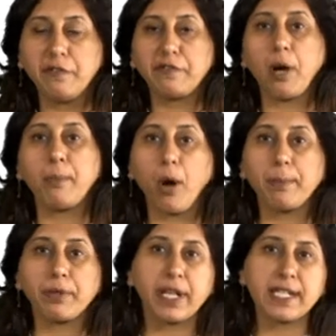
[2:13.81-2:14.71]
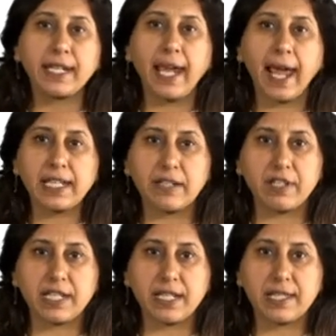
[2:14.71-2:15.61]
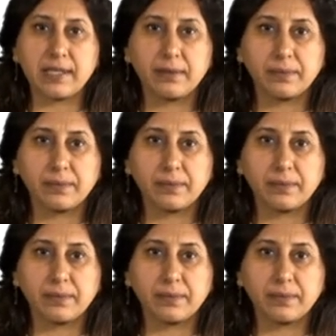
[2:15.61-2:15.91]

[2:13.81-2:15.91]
from operating activities.